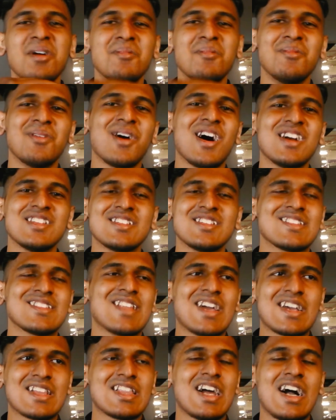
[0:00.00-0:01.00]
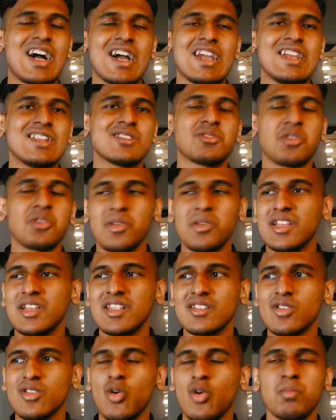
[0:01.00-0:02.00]
Mirage's like lines or
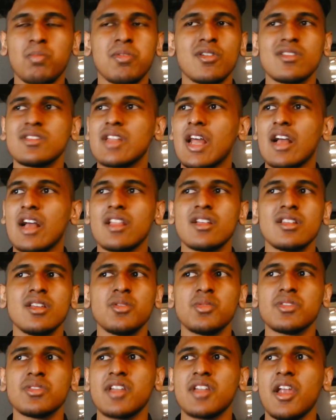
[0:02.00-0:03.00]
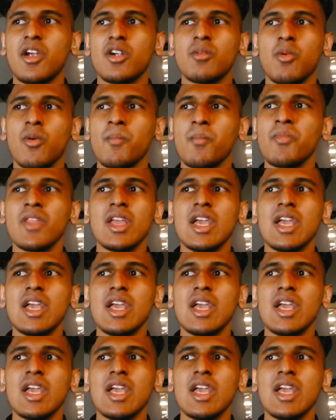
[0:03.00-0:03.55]
his whole personality, it was terrible.